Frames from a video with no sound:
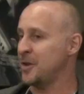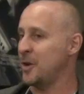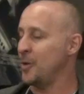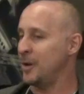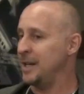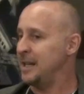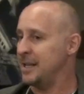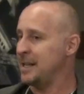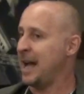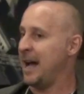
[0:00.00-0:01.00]
So he
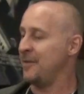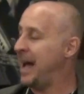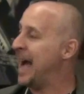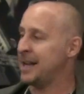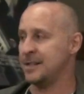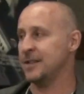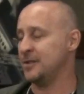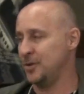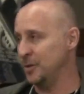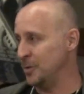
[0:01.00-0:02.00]
didn't have
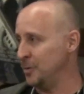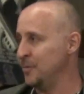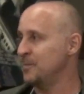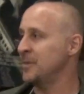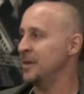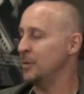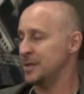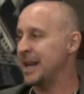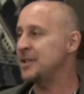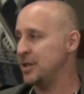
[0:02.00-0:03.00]
access to,
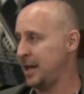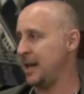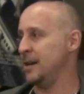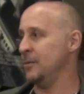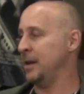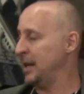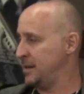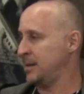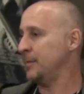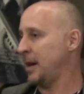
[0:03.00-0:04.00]
wasn't educated, and he
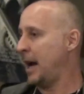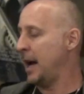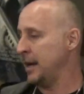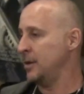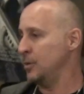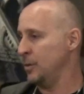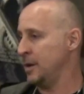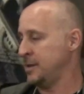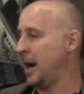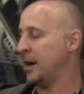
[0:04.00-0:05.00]
had some guy
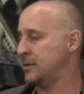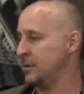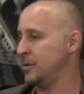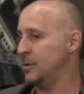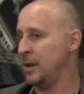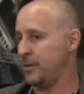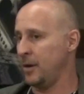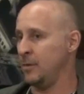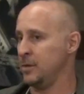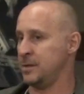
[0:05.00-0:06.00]
a doctor who he
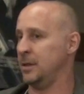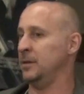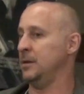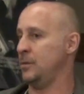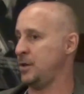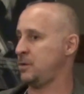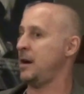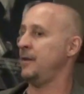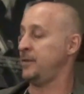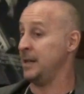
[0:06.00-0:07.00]
thought was a little
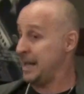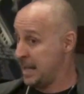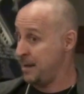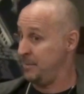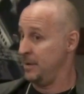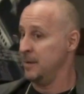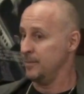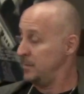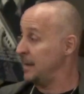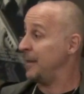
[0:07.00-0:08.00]
witchcrafty to him.
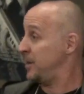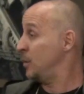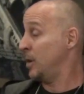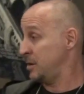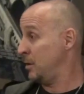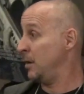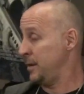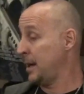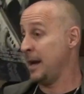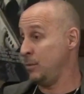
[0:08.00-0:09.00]
Not that he was at
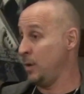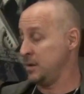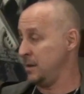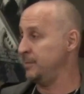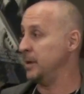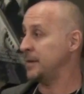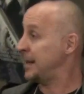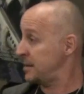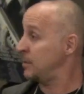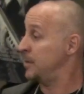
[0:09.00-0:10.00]
all, the guy wasn't, but
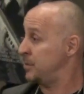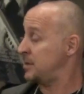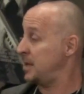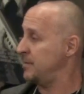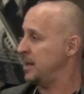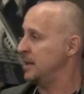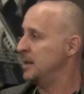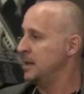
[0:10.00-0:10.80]
that's how he perceived it.